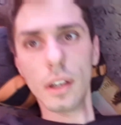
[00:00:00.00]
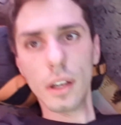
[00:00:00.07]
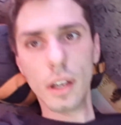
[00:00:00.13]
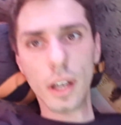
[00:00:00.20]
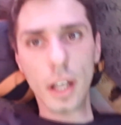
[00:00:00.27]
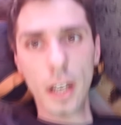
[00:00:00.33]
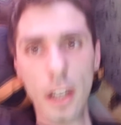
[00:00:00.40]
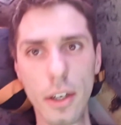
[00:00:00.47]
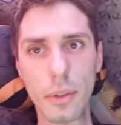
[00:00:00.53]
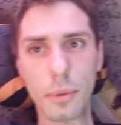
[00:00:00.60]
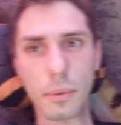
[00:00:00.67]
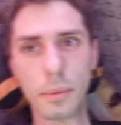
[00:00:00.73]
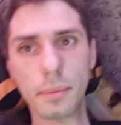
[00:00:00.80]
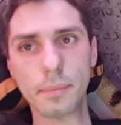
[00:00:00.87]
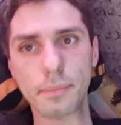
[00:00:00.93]
Hello.
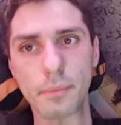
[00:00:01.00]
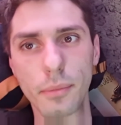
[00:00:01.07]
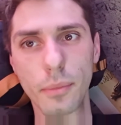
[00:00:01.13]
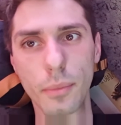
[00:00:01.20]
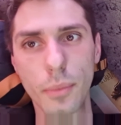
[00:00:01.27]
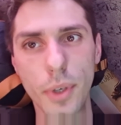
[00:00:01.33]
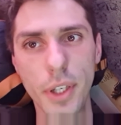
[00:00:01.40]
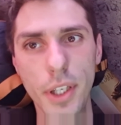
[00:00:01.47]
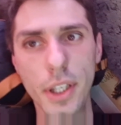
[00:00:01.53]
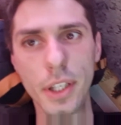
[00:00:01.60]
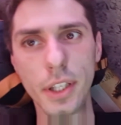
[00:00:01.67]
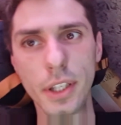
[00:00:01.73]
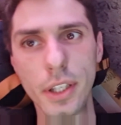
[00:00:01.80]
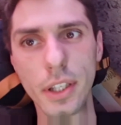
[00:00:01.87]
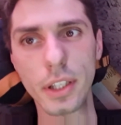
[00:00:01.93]
We
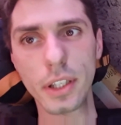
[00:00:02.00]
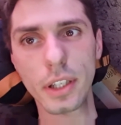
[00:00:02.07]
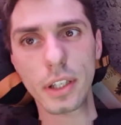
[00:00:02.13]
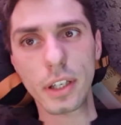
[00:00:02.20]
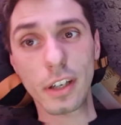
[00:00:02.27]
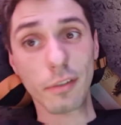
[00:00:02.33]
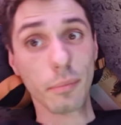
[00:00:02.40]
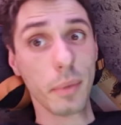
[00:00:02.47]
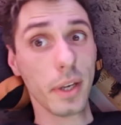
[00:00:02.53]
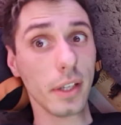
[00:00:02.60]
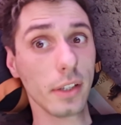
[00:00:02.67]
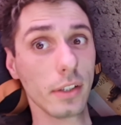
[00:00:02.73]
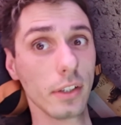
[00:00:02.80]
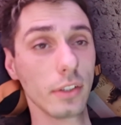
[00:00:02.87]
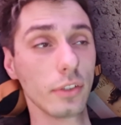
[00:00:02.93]
have
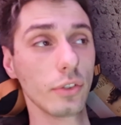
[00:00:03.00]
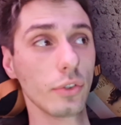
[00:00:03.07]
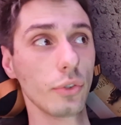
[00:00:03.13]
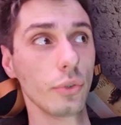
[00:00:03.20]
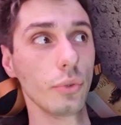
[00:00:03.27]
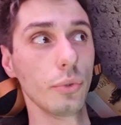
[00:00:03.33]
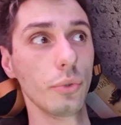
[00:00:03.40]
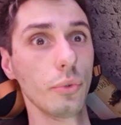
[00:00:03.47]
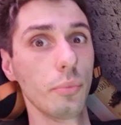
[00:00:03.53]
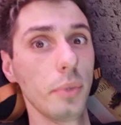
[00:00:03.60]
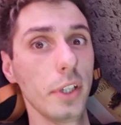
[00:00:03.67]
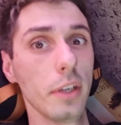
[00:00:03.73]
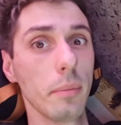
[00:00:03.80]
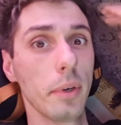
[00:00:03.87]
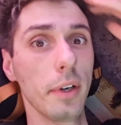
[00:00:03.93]
made it to
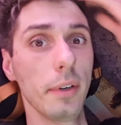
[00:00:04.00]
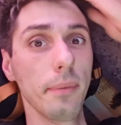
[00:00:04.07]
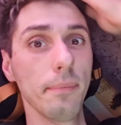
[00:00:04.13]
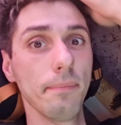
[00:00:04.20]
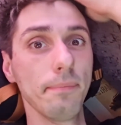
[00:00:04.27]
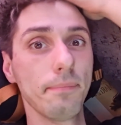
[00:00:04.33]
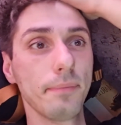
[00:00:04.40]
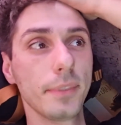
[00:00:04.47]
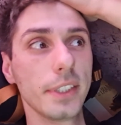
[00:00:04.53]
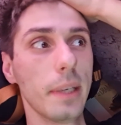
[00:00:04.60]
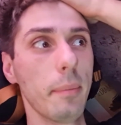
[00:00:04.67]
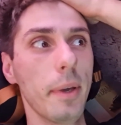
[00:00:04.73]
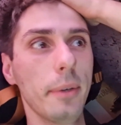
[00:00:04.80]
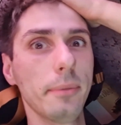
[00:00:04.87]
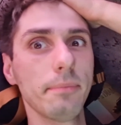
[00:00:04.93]
Peterborough
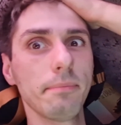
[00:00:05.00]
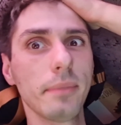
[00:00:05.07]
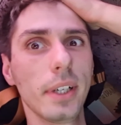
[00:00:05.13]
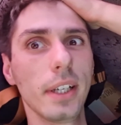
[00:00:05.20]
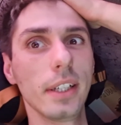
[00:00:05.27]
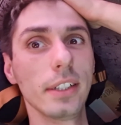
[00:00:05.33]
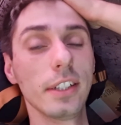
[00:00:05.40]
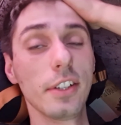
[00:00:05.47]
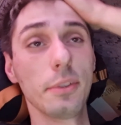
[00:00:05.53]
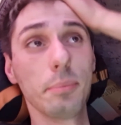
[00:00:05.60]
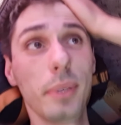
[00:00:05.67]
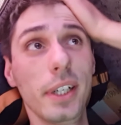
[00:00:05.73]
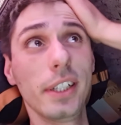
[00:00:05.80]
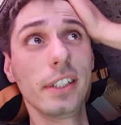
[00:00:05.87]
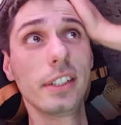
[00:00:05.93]
somehow,
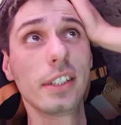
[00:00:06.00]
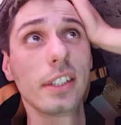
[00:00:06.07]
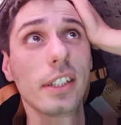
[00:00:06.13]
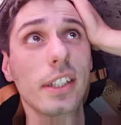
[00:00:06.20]
despite